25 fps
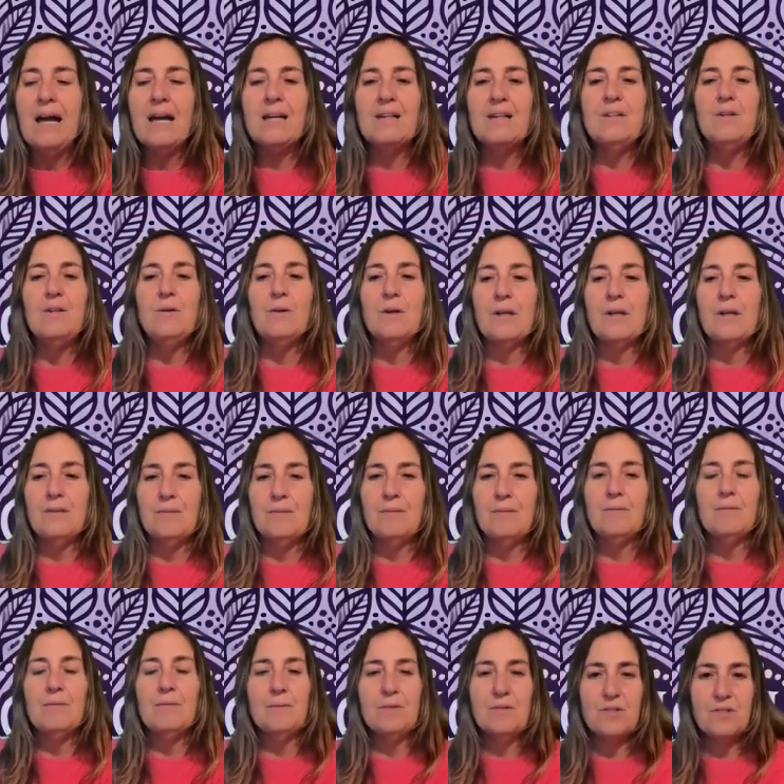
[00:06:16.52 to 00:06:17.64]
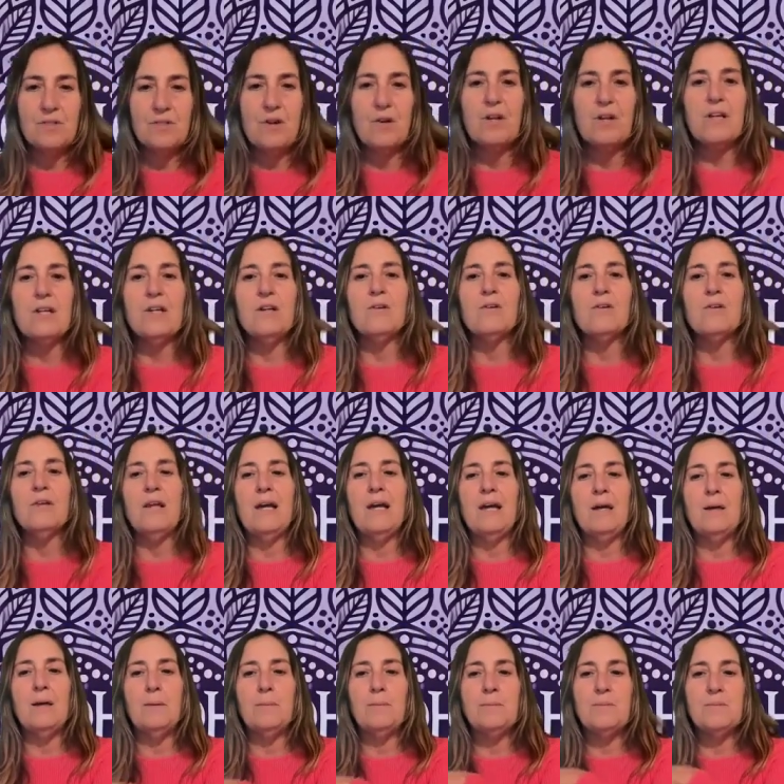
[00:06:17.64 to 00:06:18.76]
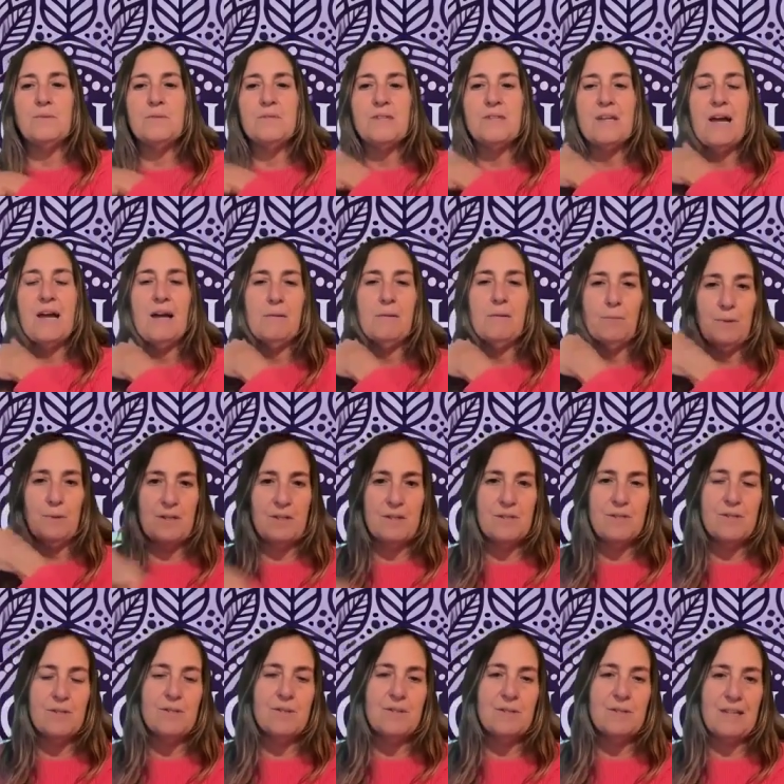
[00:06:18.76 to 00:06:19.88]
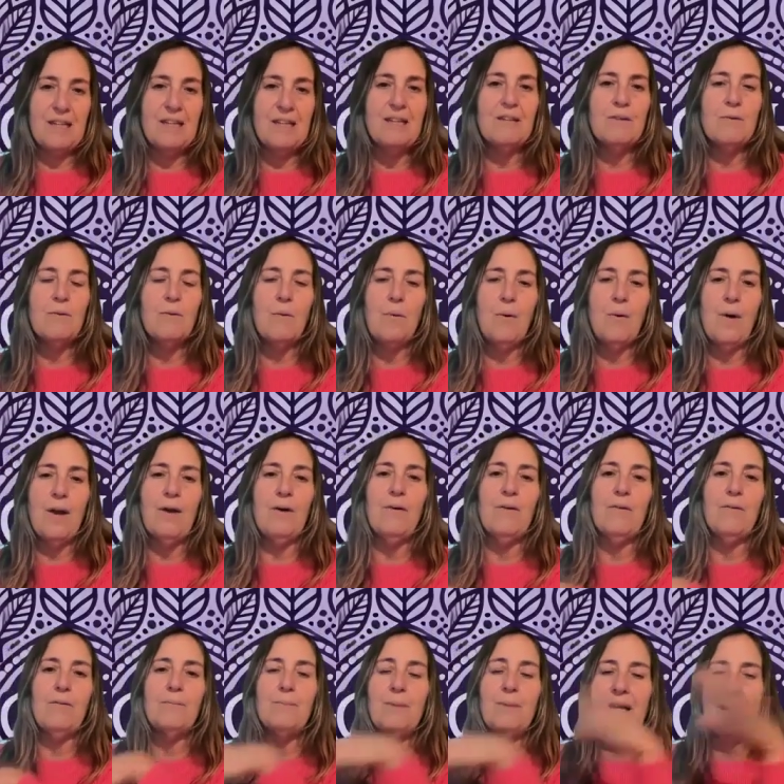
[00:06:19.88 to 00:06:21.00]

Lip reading: and you can start at your limbs and with this heated oil,